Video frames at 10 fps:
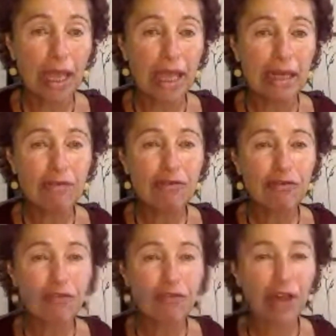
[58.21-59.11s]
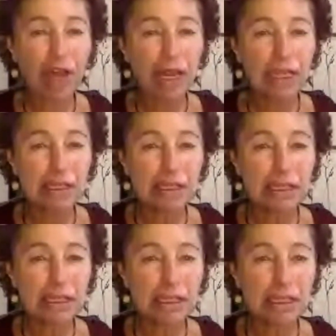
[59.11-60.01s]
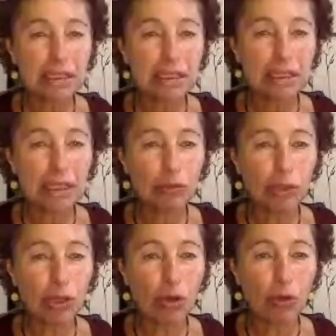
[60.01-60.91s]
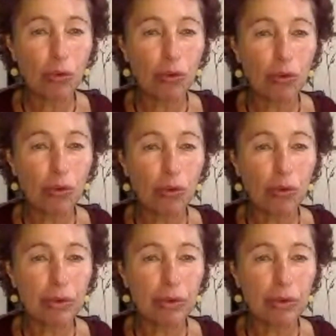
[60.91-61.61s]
any violence that we know